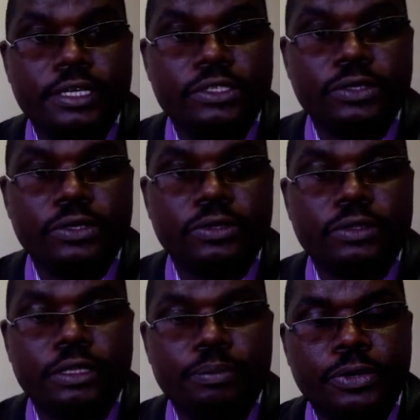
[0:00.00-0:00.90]

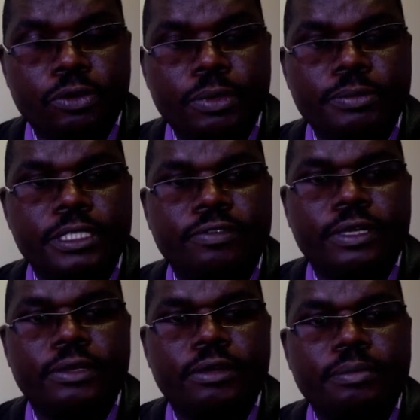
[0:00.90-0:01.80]
So the problem is
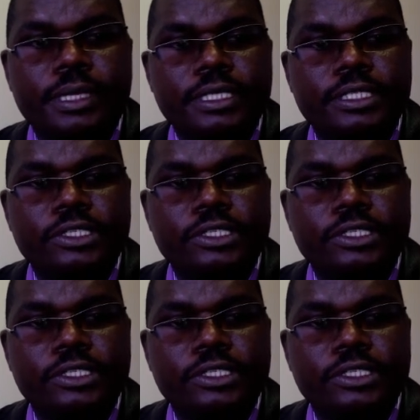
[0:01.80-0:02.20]
very complex,